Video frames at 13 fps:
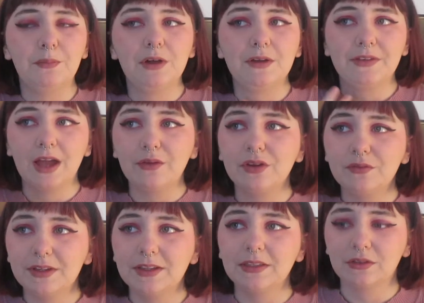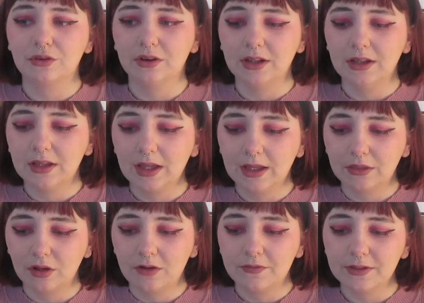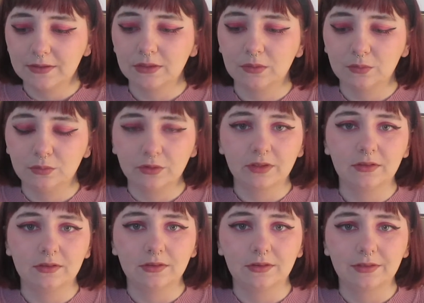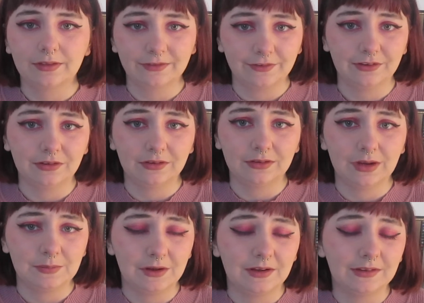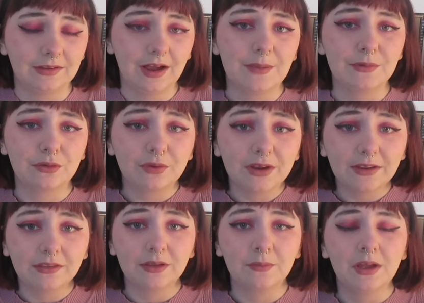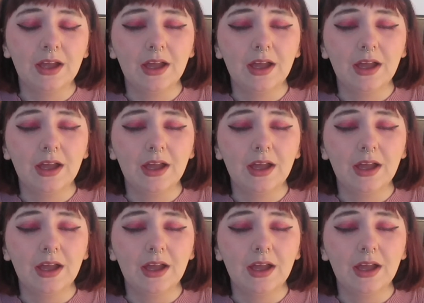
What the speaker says: But if you actually read the study, it's obvious there wasn't sufficient amount of time between them,